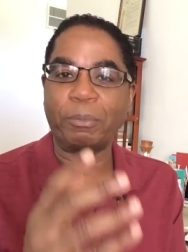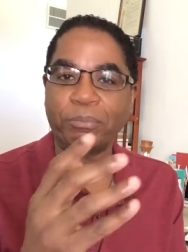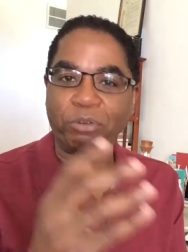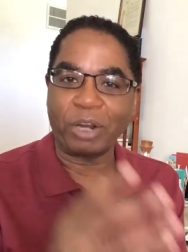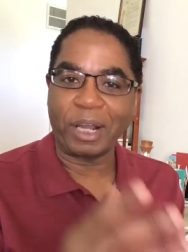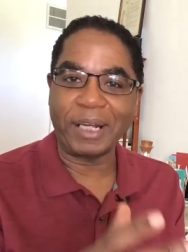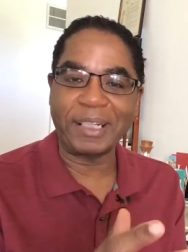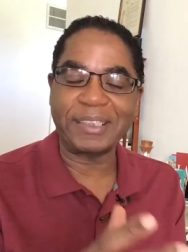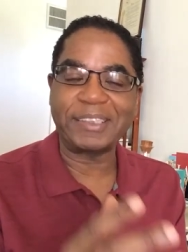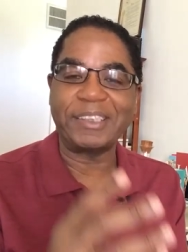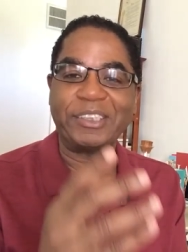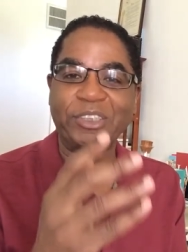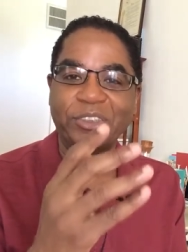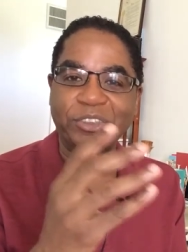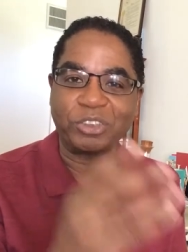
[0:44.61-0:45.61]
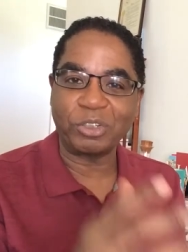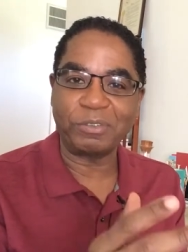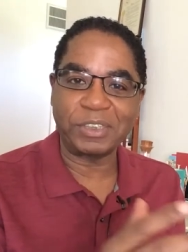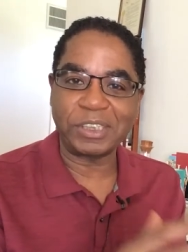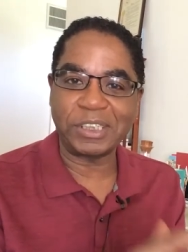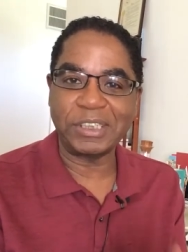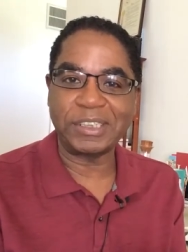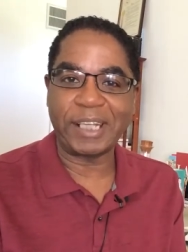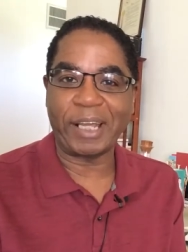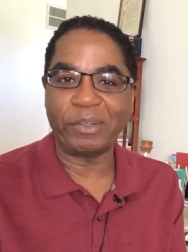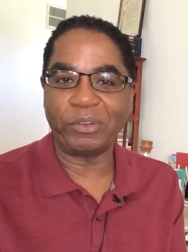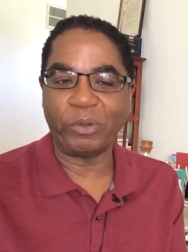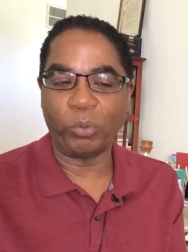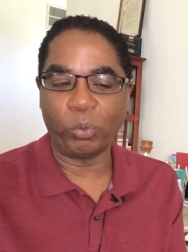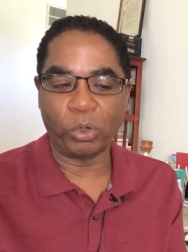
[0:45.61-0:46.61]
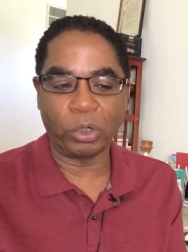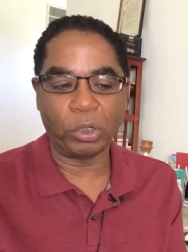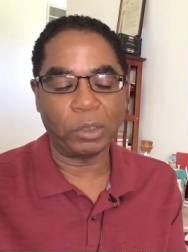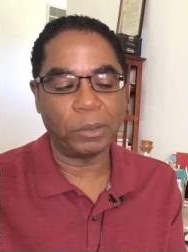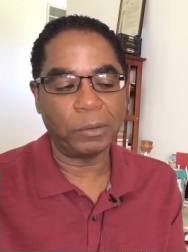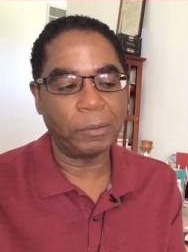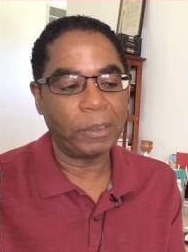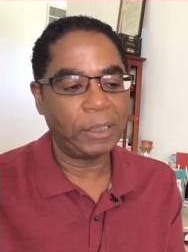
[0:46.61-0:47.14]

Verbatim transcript: products and your services out in the world.